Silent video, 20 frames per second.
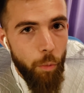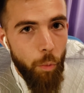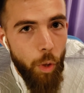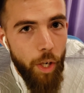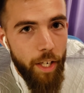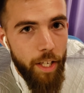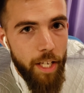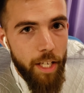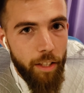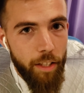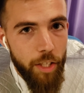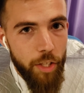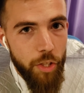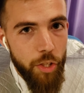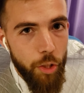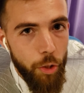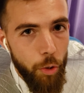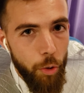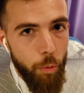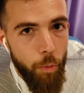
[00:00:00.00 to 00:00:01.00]
what it could
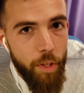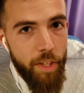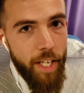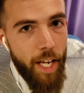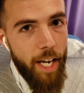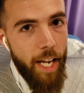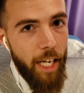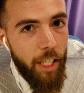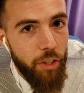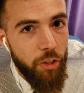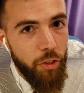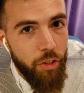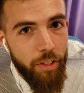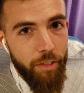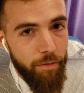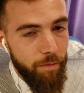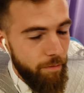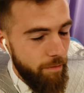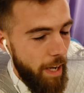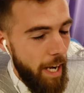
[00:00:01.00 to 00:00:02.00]
do with that extra
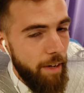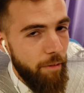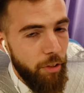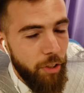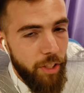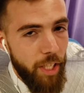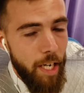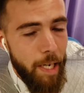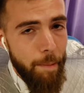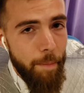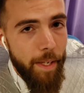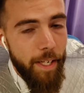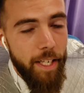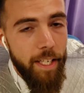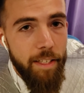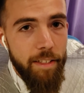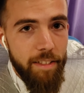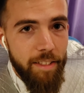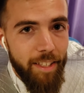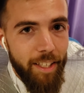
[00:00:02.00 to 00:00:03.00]
five or ten
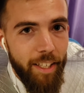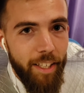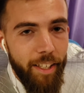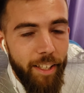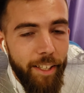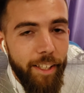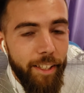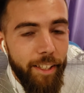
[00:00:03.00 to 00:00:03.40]
minutes. Yeah.